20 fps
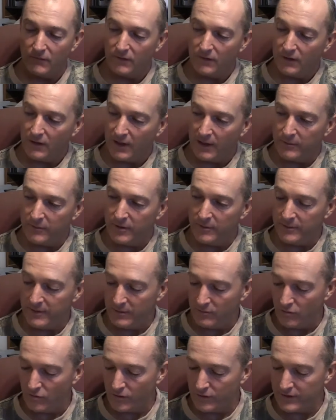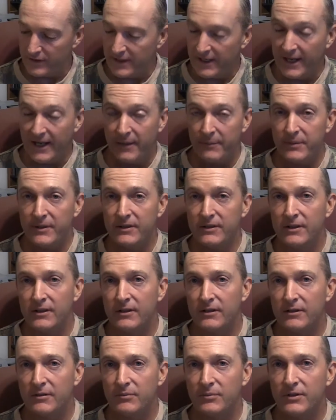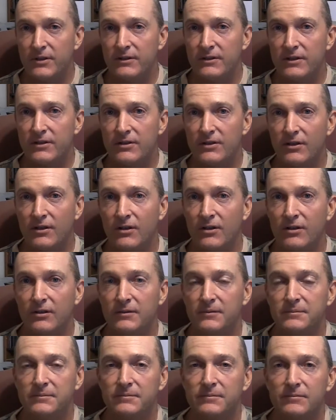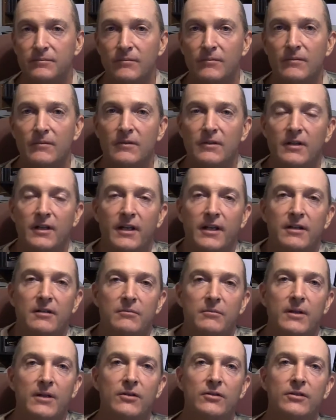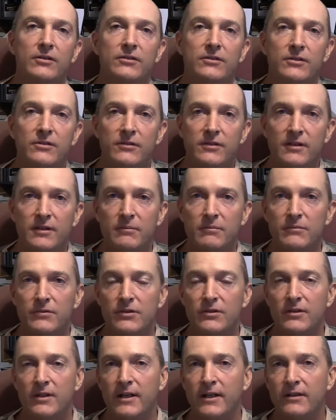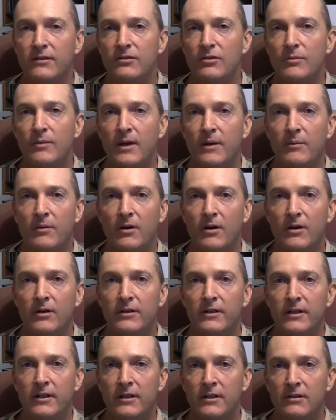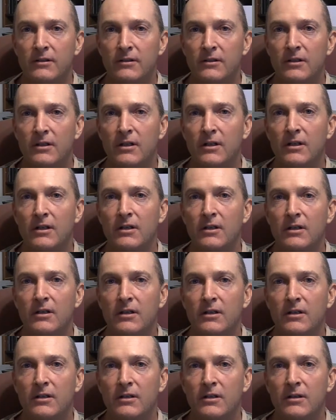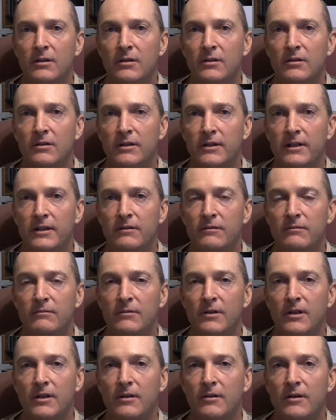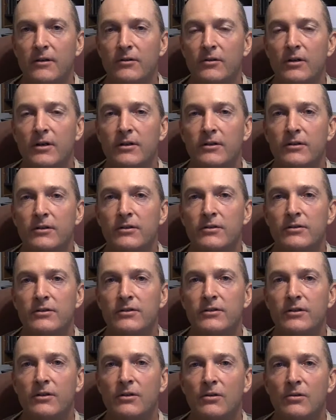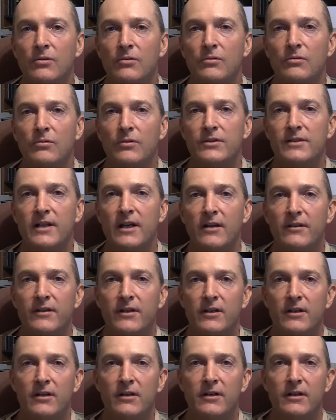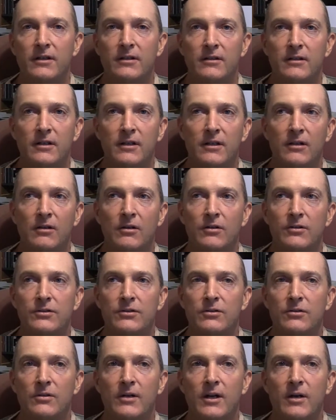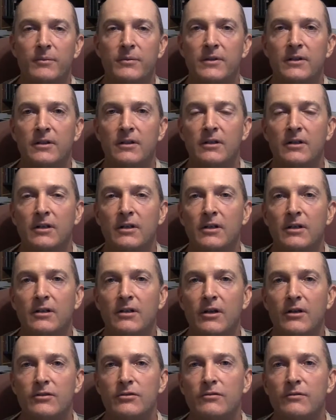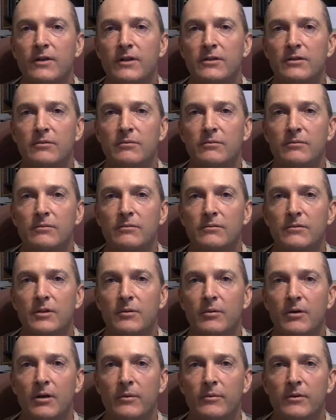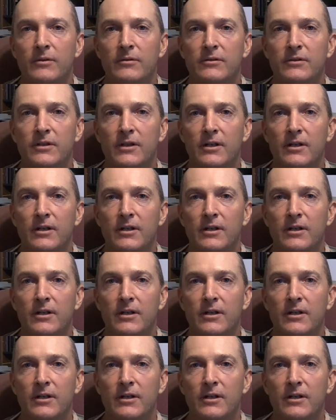I'm going to be more than happy to complete this log and mail it to them so that I can do my part in letting other hunters know what's out there, and also help the conservation department